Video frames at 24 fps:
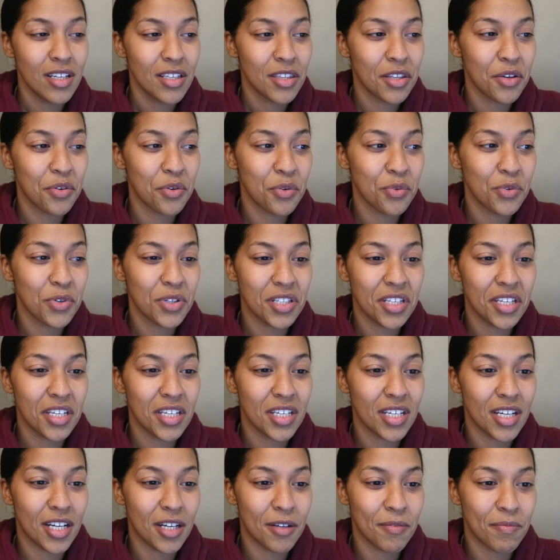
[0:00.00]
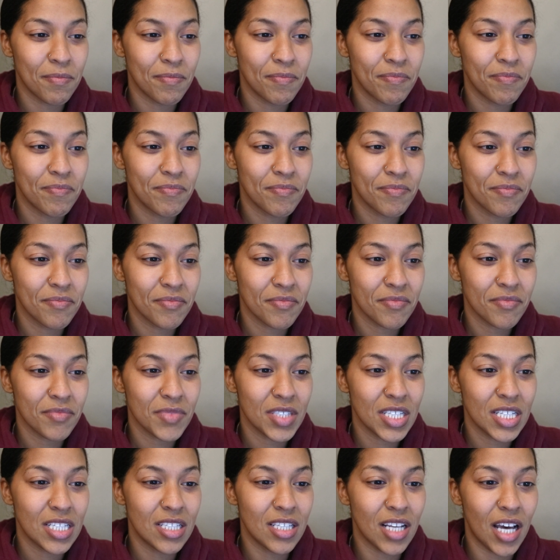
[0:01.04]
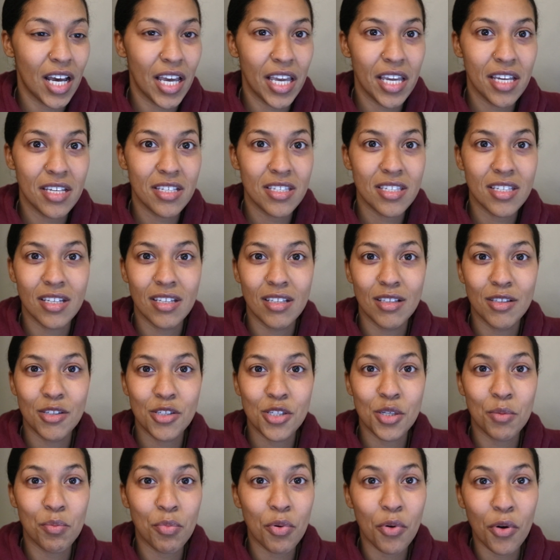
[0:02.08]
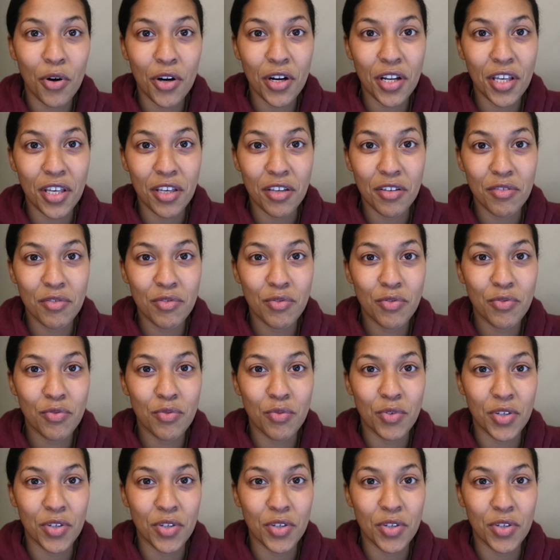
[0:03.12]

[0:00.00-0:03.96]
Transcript: They were really nice and supportive